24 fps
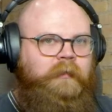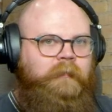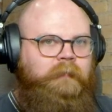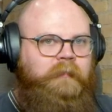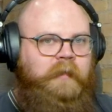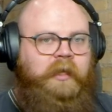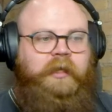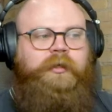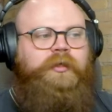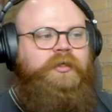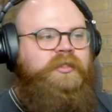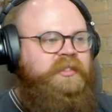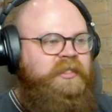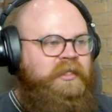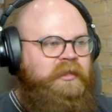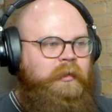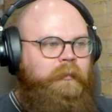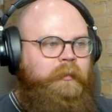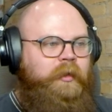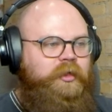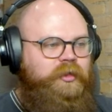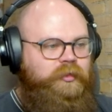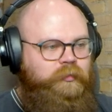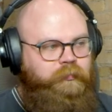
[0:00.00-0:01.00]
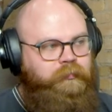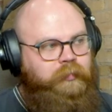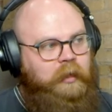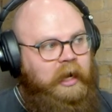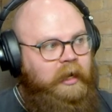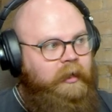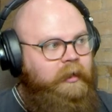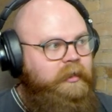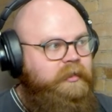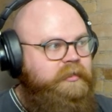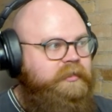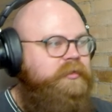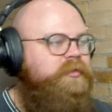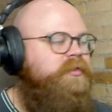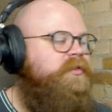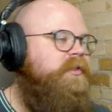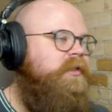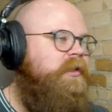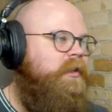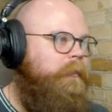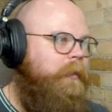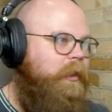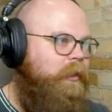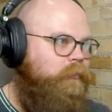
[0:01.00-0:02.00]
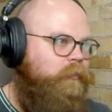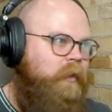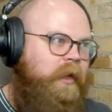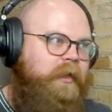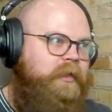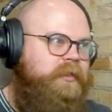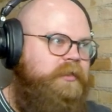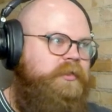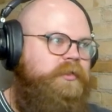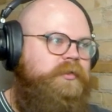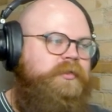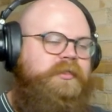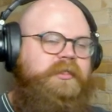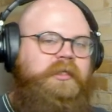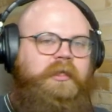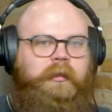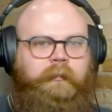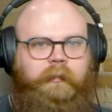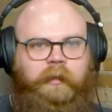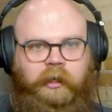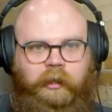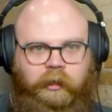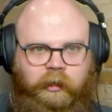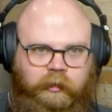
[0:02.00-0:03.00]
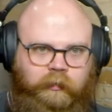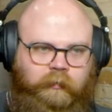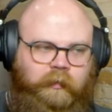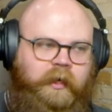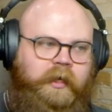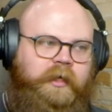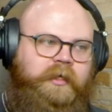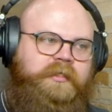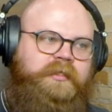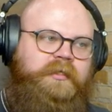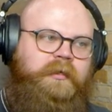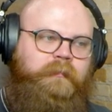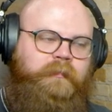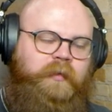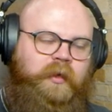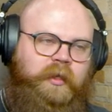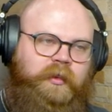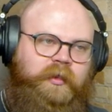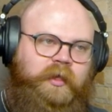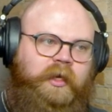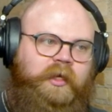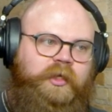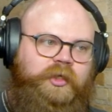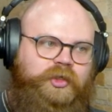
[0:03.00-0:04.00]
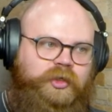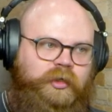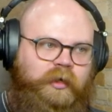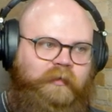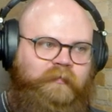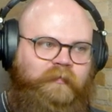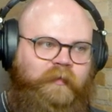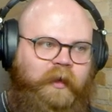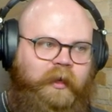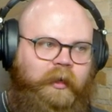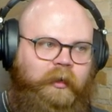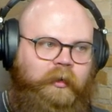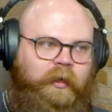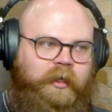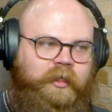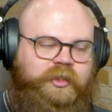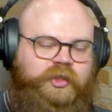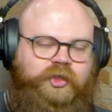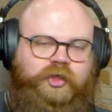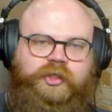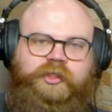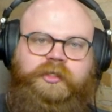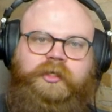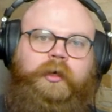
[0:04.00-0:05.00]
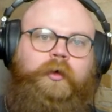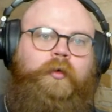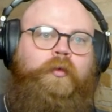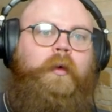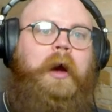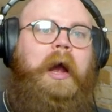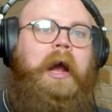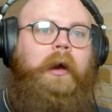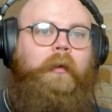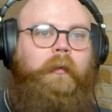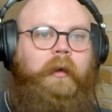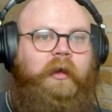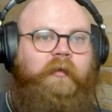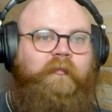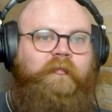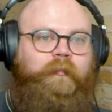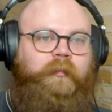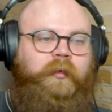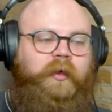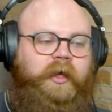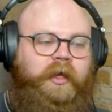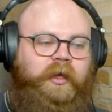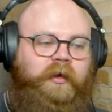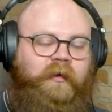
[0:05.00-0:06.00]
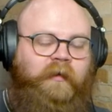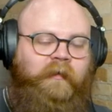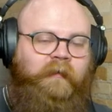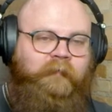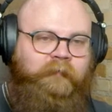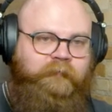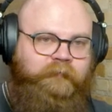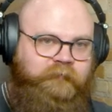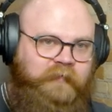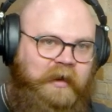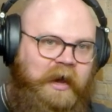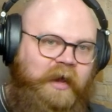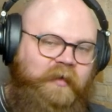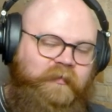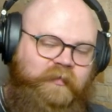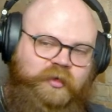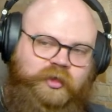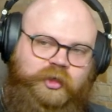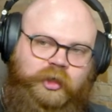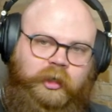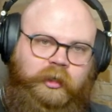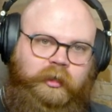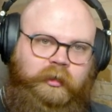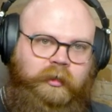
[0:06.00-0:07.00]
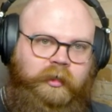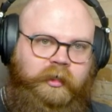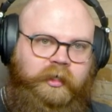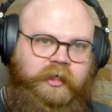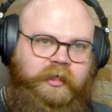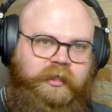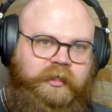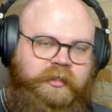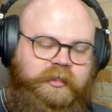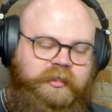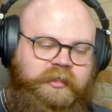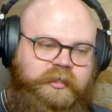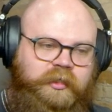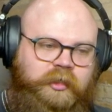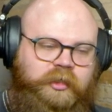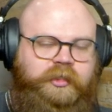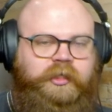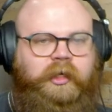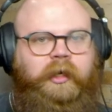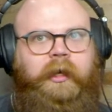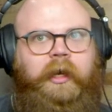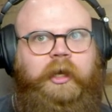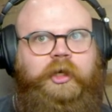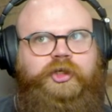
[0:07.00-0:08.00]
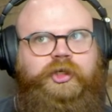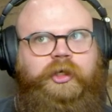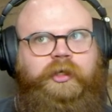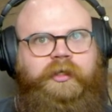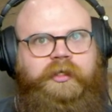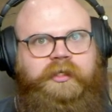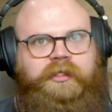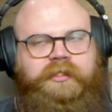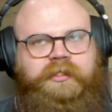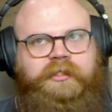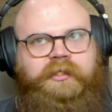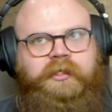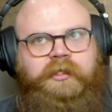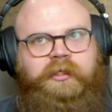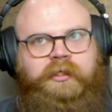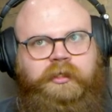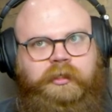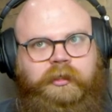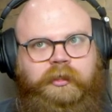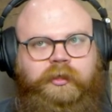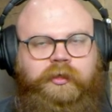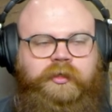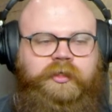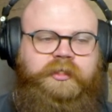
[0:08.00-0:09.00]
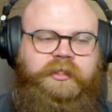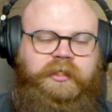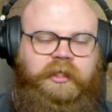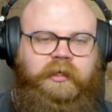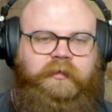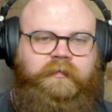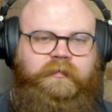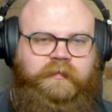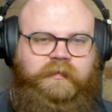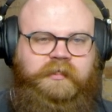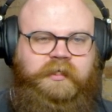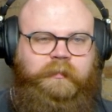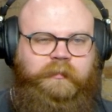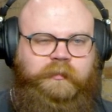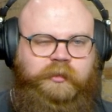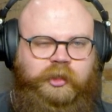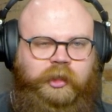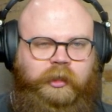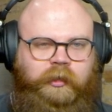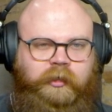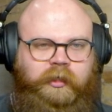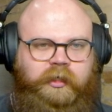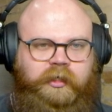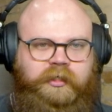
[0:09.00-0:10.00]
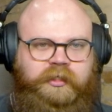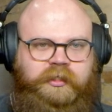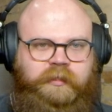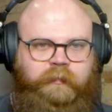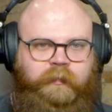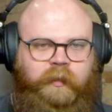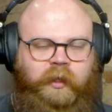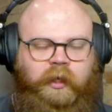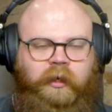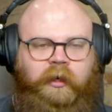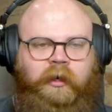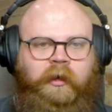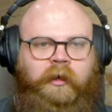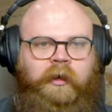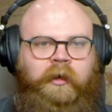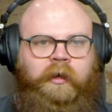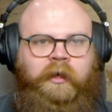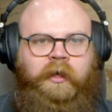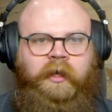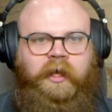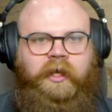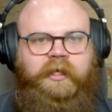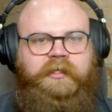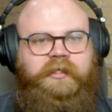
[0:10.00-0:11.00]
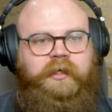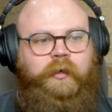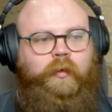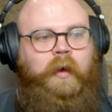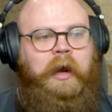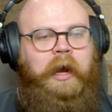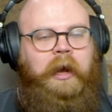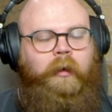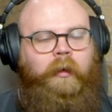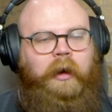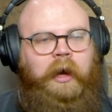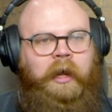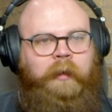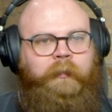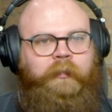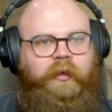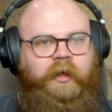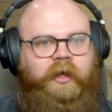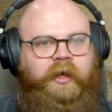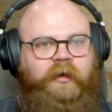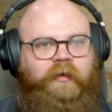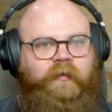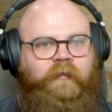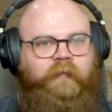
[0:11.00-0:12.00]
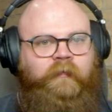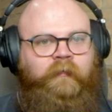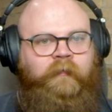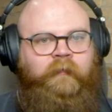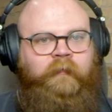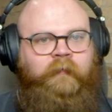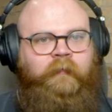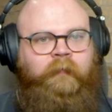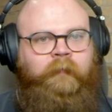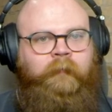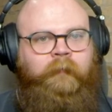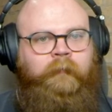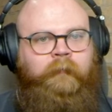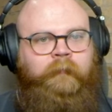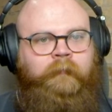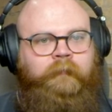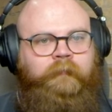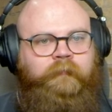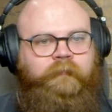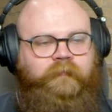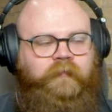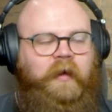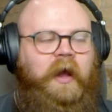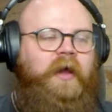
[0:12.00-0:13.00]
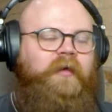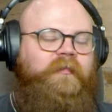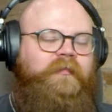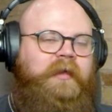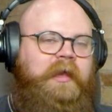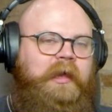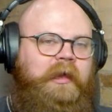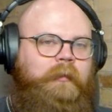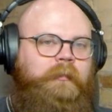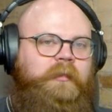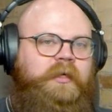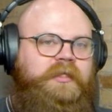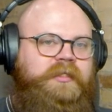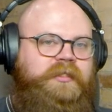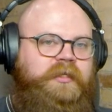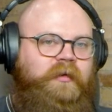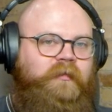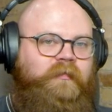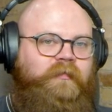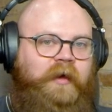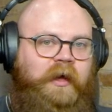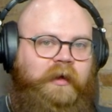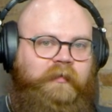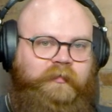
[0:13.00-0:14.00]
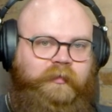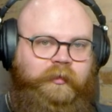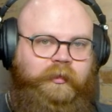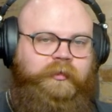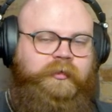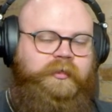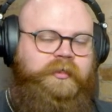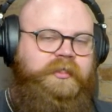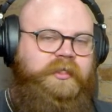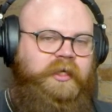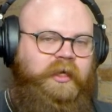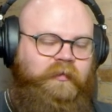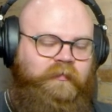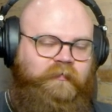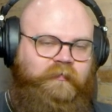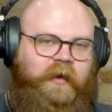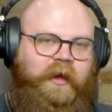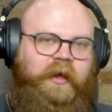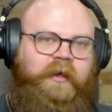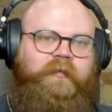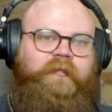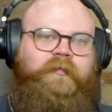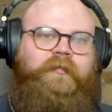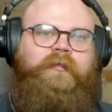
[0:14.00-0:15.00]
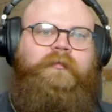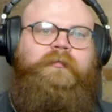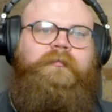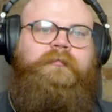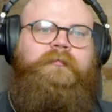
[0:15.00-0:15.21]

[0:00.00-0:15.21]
and you see them in brackets, you see them on ranked, you see them on unranked, but then in Street Fighter, it's just like, wow, I've played five Chun Li's, or sorry, not Chun Li's. You do see some Chun Li's, but it's like, wow, I played five Cammies and five Lukes and five